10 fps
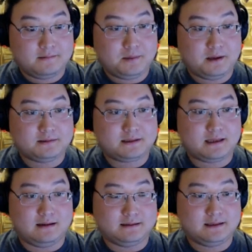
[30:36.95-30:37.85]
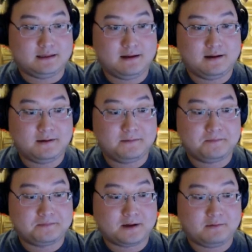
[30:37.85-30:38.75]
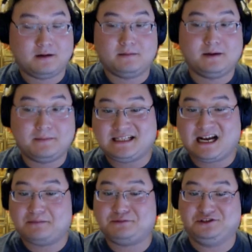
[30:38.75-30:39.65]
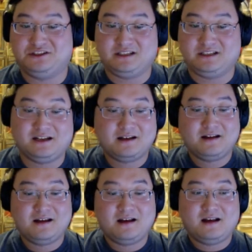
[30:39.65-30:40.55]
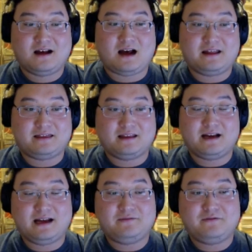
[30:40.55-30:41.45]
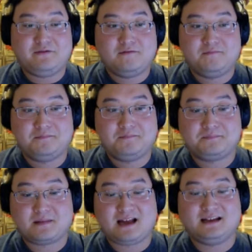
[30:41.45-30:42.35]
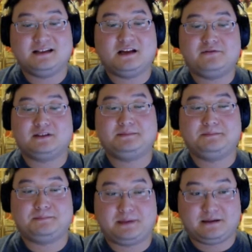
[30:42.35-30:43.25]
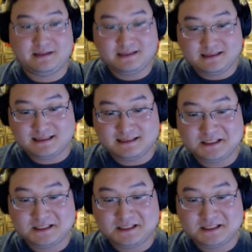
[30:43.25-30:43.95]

Post-college. Where am I in my adoption journey? I think I've had enough experiences